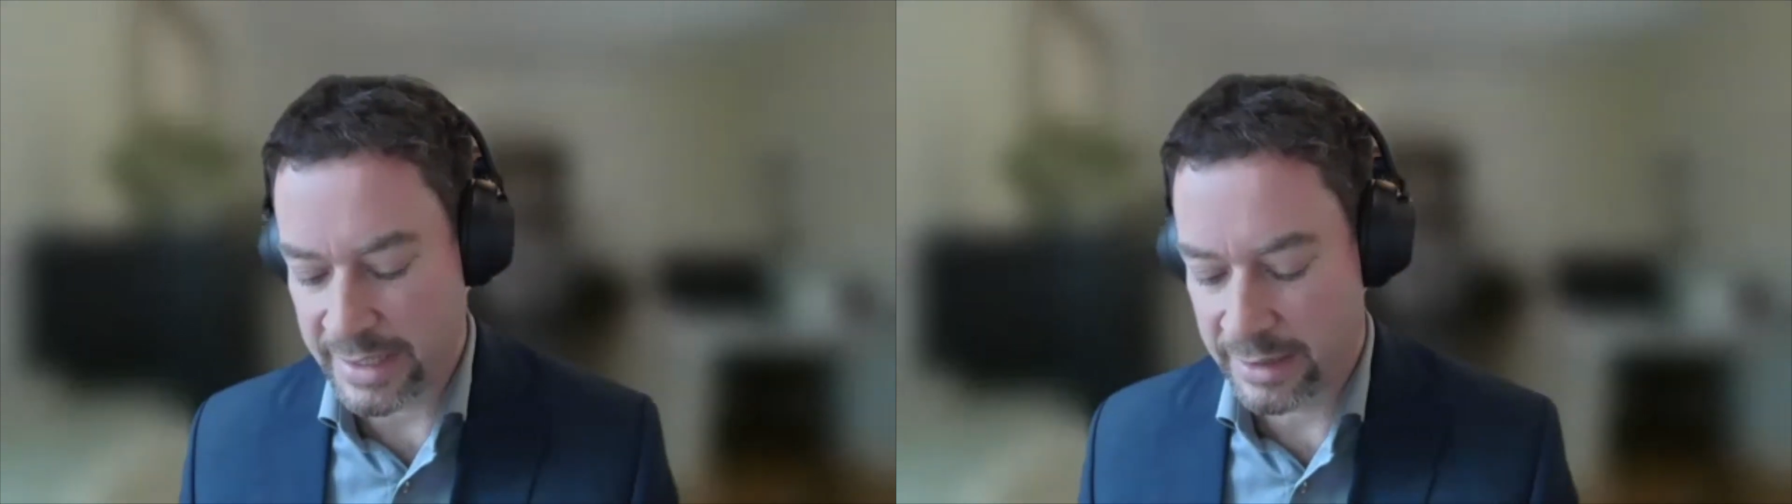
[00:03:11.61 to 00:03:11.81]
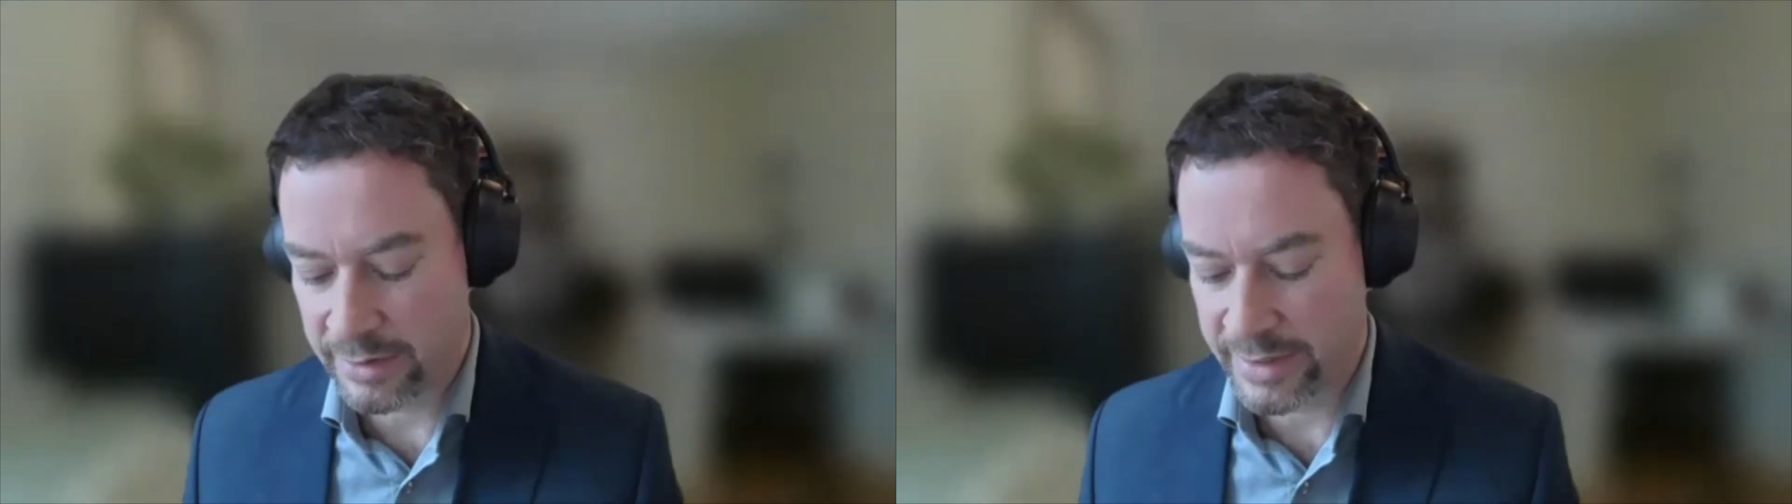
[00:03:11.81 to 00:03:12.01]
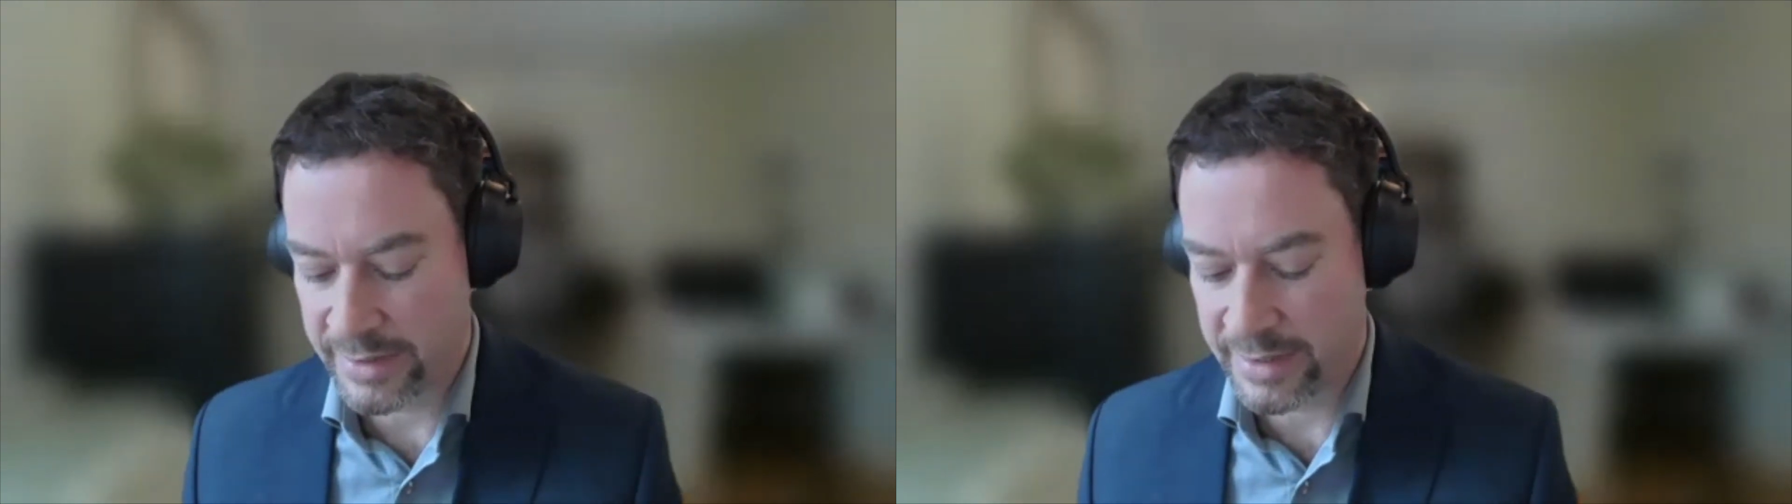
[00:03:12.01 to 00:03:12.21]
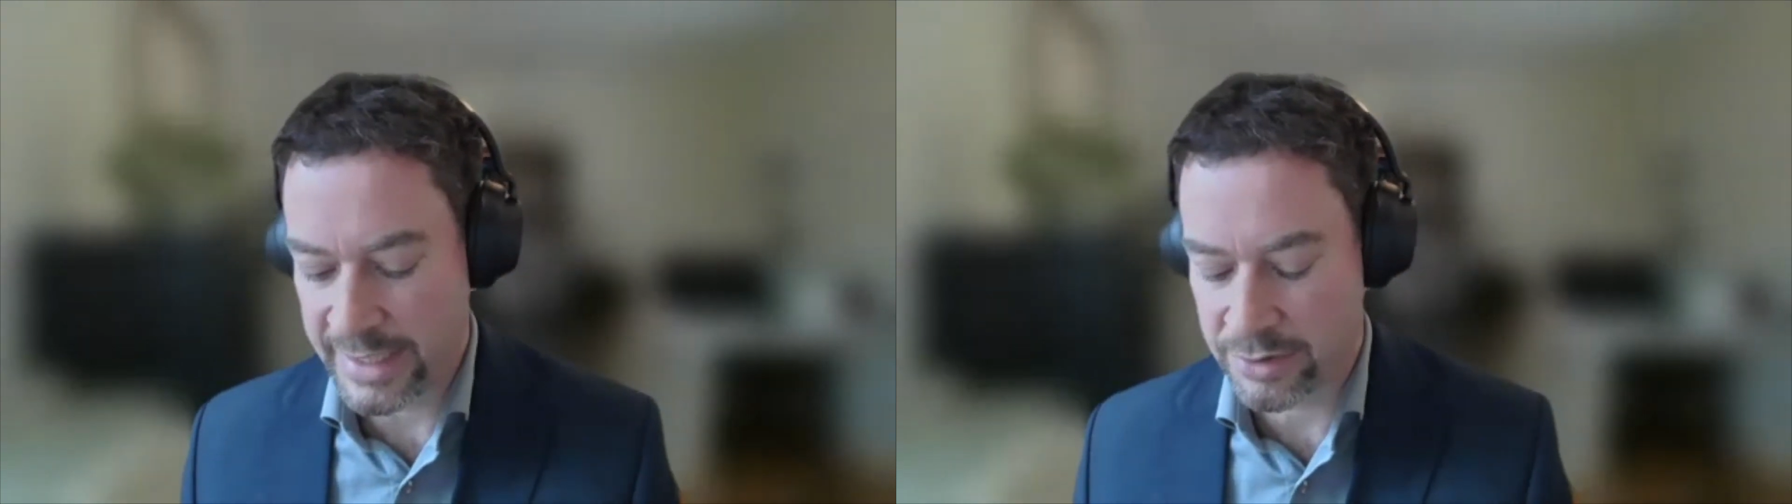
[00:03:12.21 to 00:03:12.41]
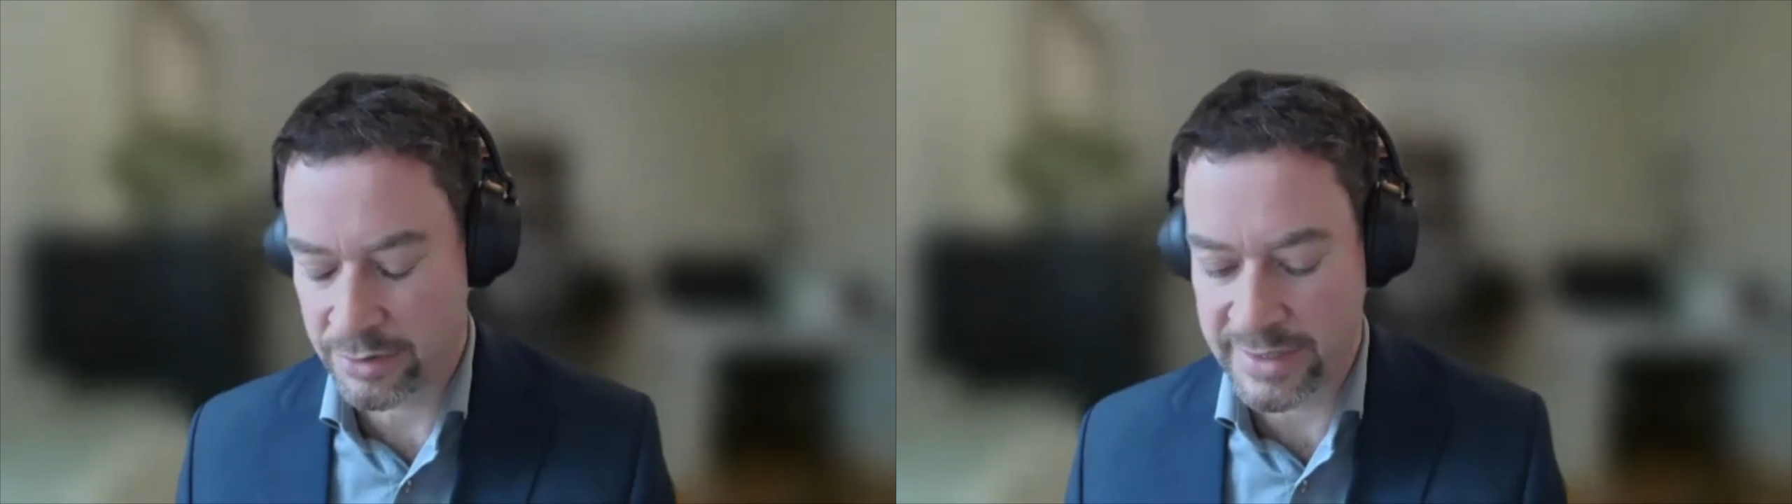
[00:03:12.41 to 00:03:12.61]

because it's a natural